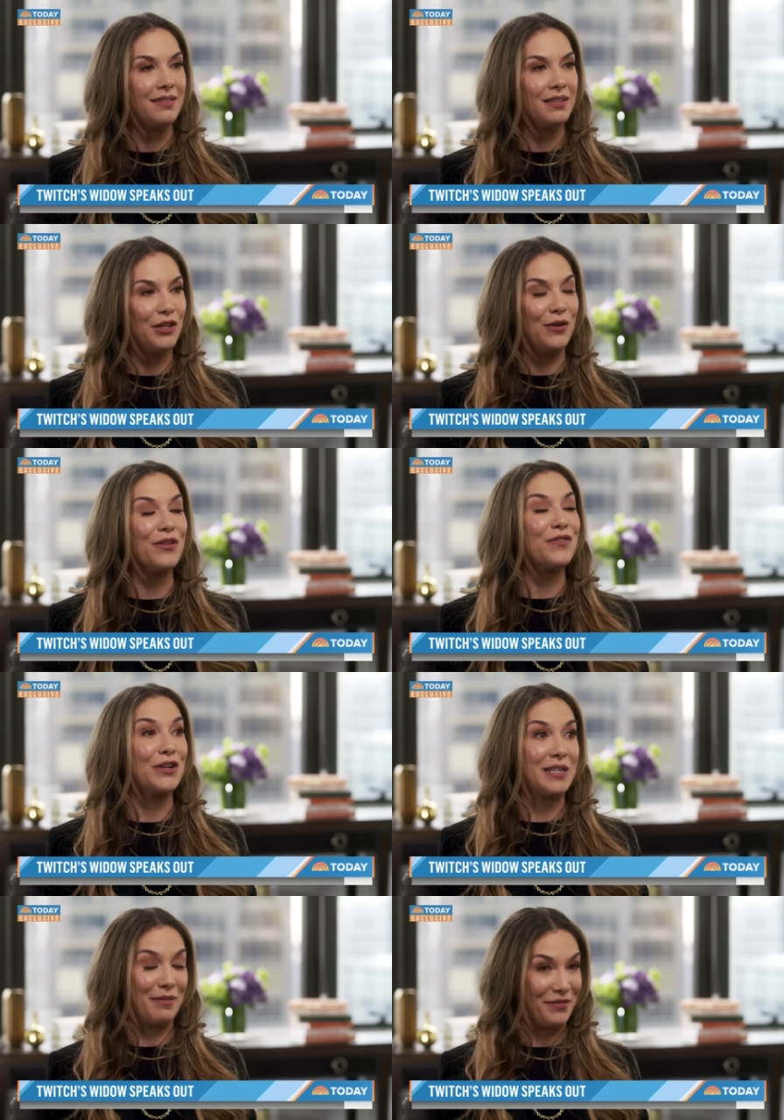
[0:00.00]
You know, the
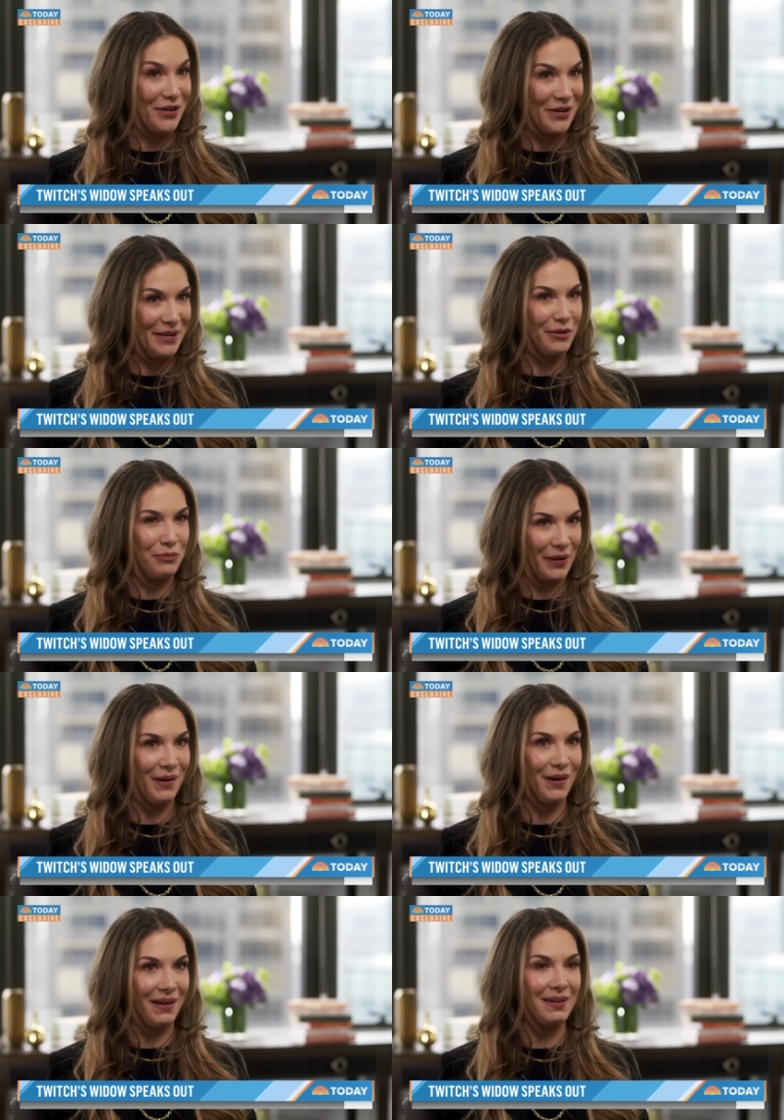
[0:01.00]
first time I ever heard it was really
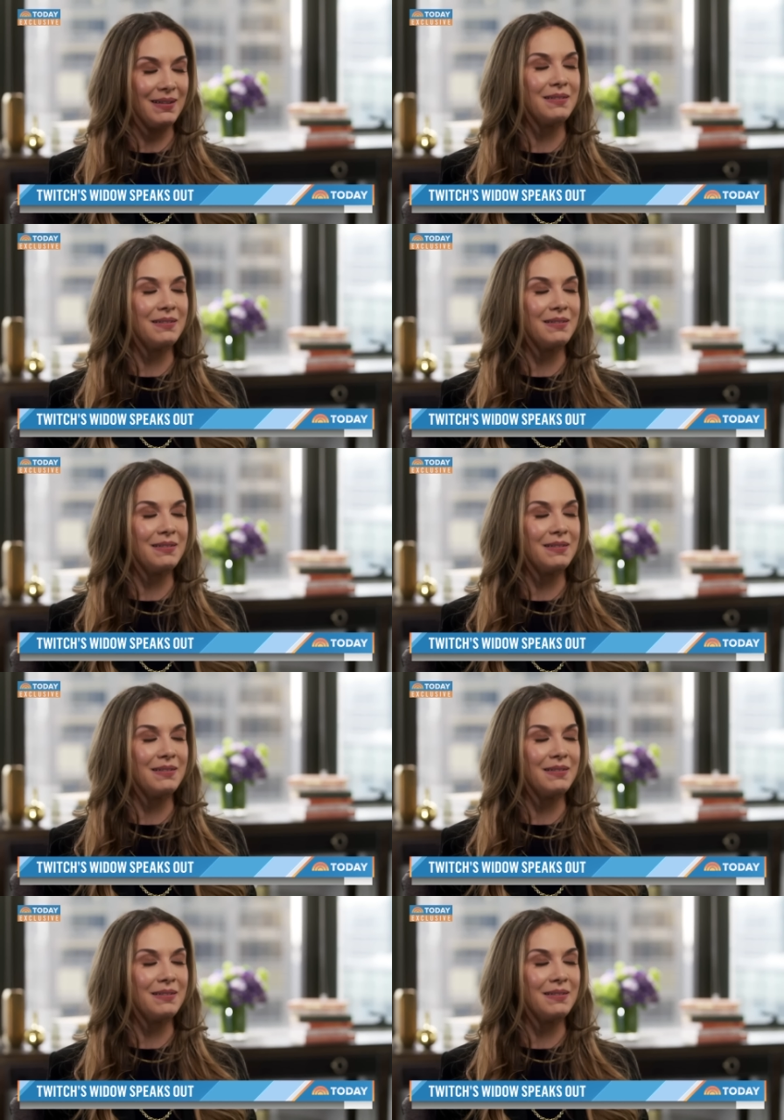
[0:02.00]
hard.